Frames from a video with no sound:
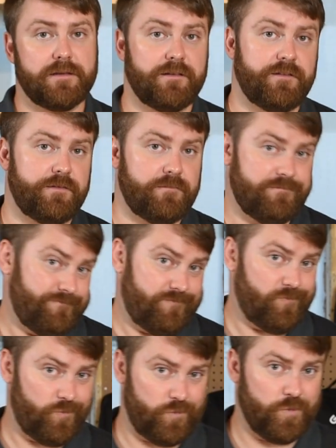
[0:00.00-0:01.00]
is
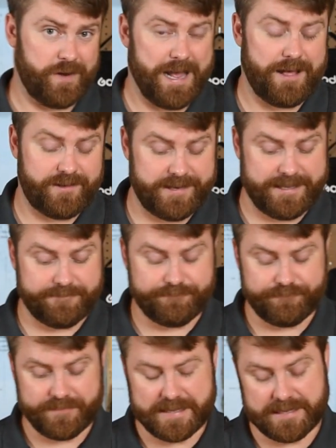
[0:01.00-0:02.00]
reality.
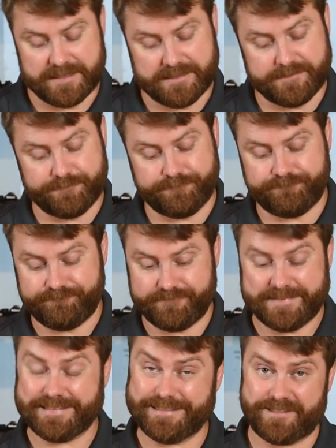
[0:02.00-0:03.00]

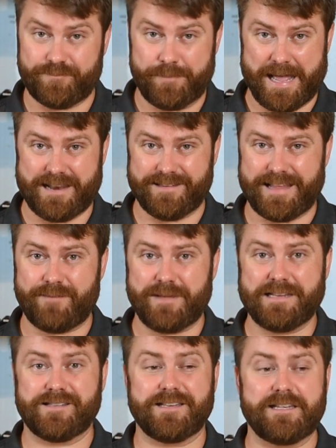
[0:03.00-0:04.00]
As bad as that
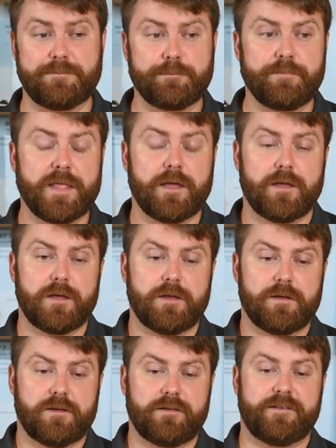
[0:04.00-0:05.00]
may seem,
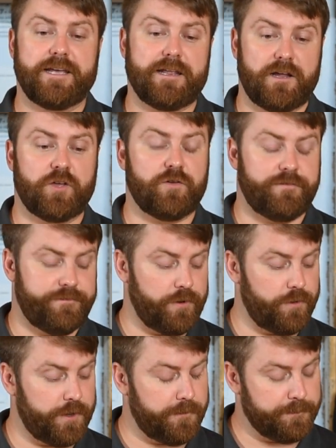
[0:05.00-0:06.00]
get a good
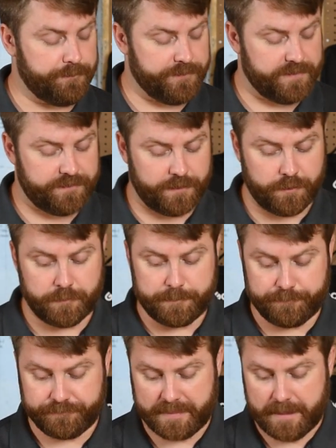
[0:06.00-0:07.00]
photo. So
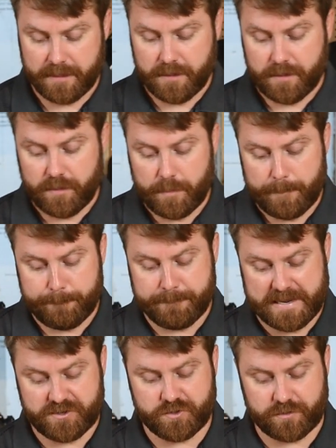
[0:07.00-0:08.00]

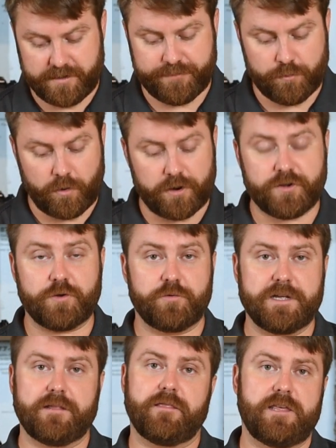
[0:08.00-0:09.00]
make sure, if you are
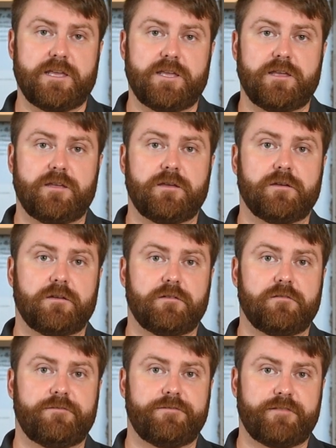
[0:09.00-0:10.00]
doing the
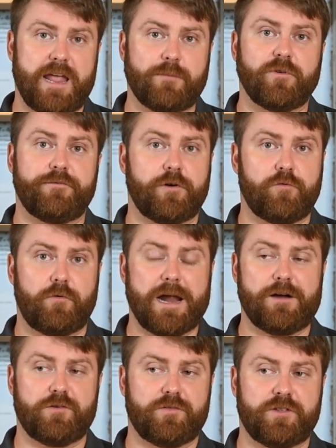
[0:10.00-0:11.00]
camera phone
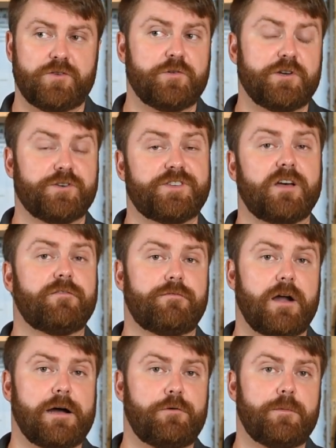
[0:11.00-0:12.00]
route, the do-it-yourself
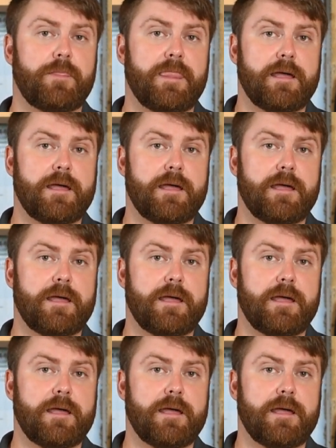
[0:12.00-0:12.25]
route,